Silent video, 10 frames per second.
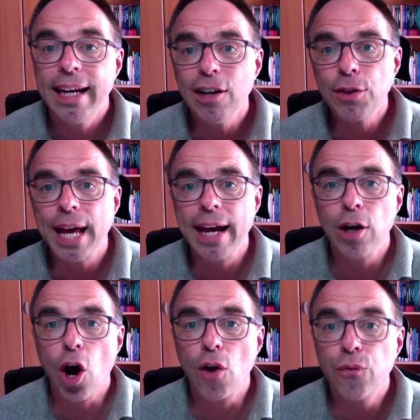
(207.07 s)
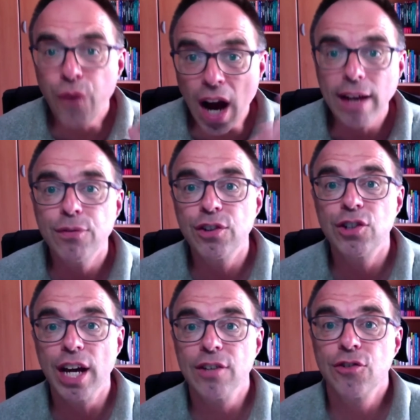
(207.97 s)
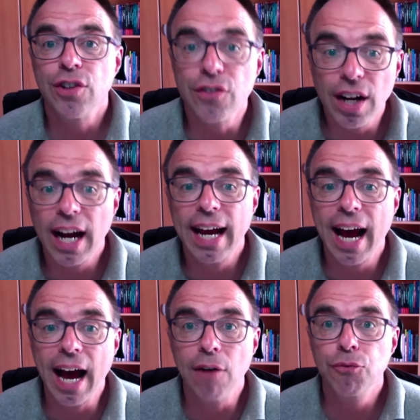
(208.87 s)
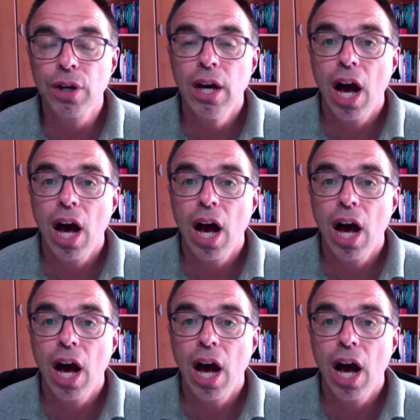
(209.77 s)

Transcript: Here then are 5 suggestions that I have